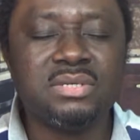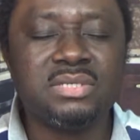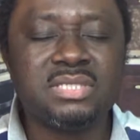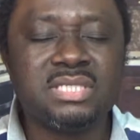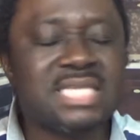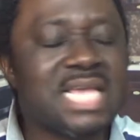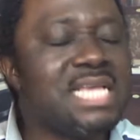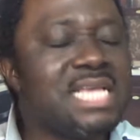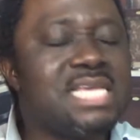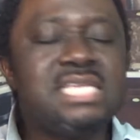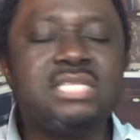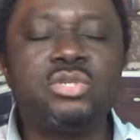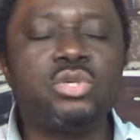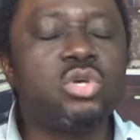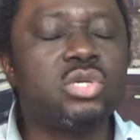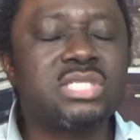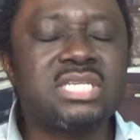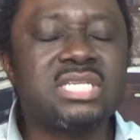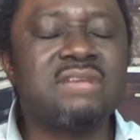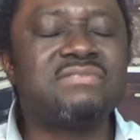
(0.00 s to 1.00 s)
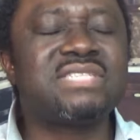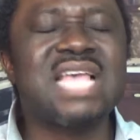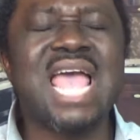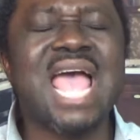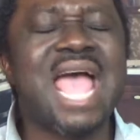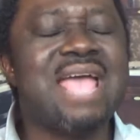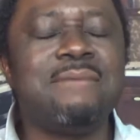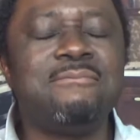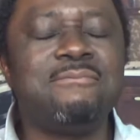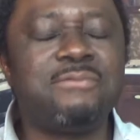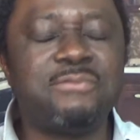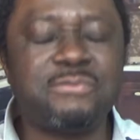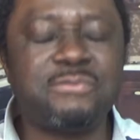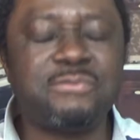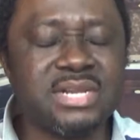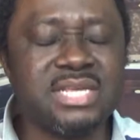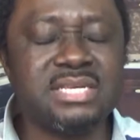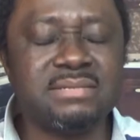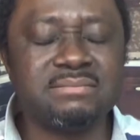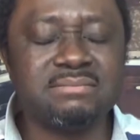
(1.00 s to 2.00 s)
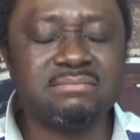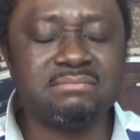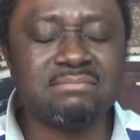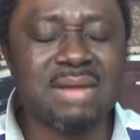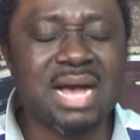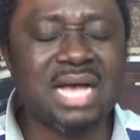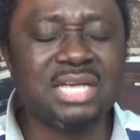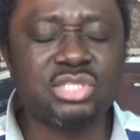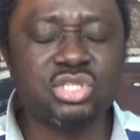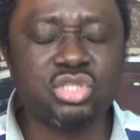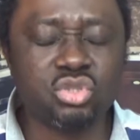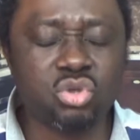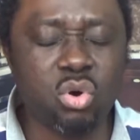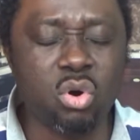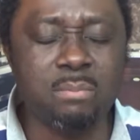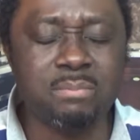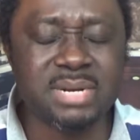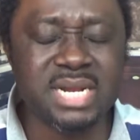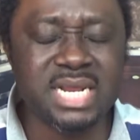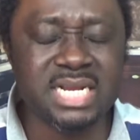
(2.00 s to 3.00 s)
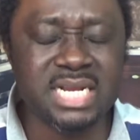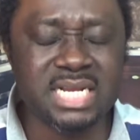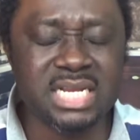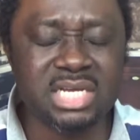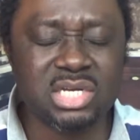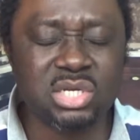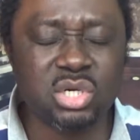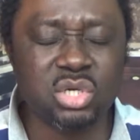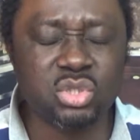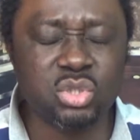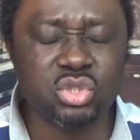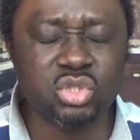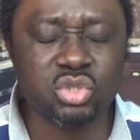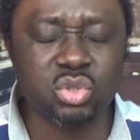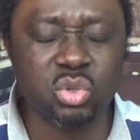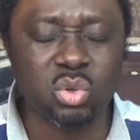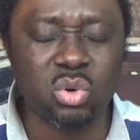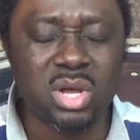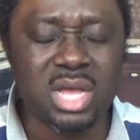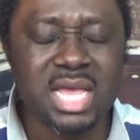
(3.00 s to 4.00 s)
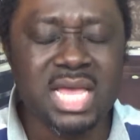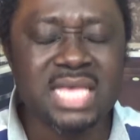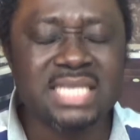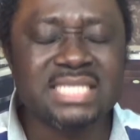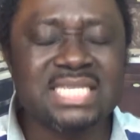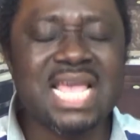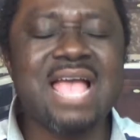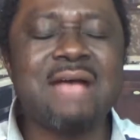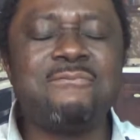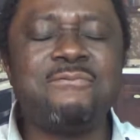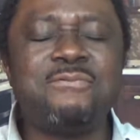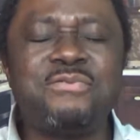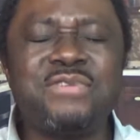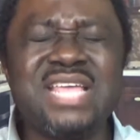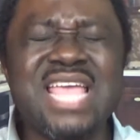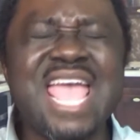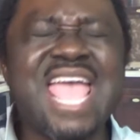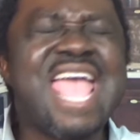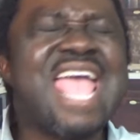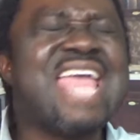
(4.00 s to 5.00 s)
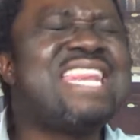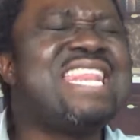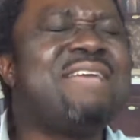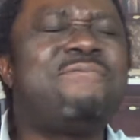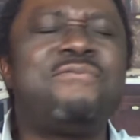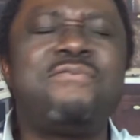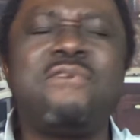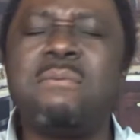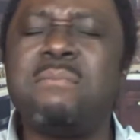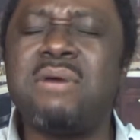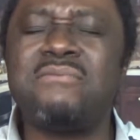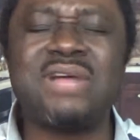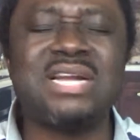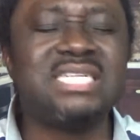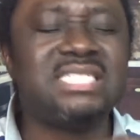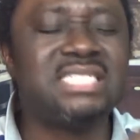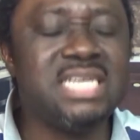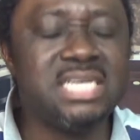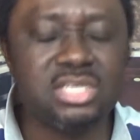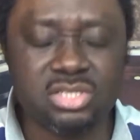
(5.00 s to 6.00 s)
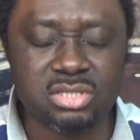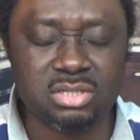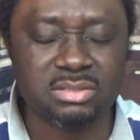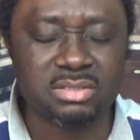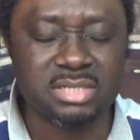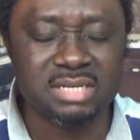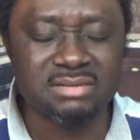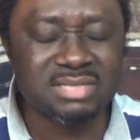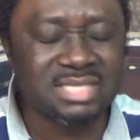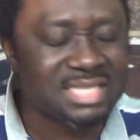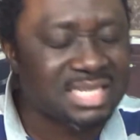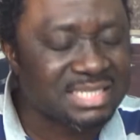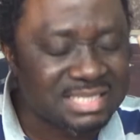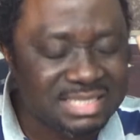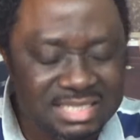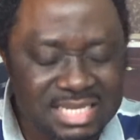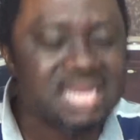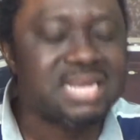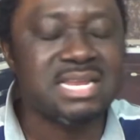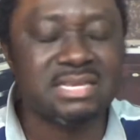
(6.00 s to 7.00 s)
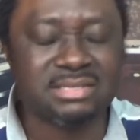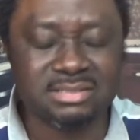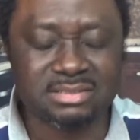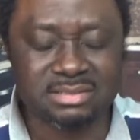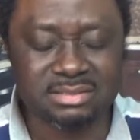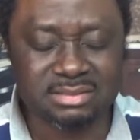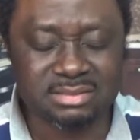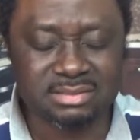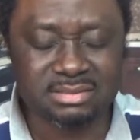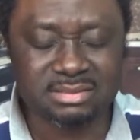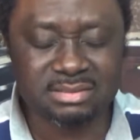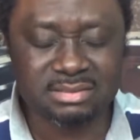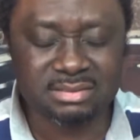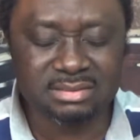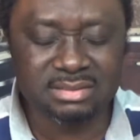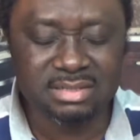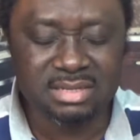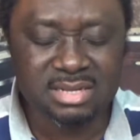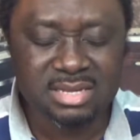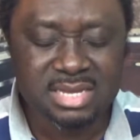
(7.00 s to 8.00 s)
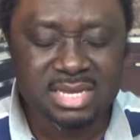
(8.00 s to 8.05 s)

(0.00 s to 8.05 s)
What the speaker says: Say to yourself, say I am free. Masko brede de kredoshko. Say I am free. Any form of addiction, it is a sickness.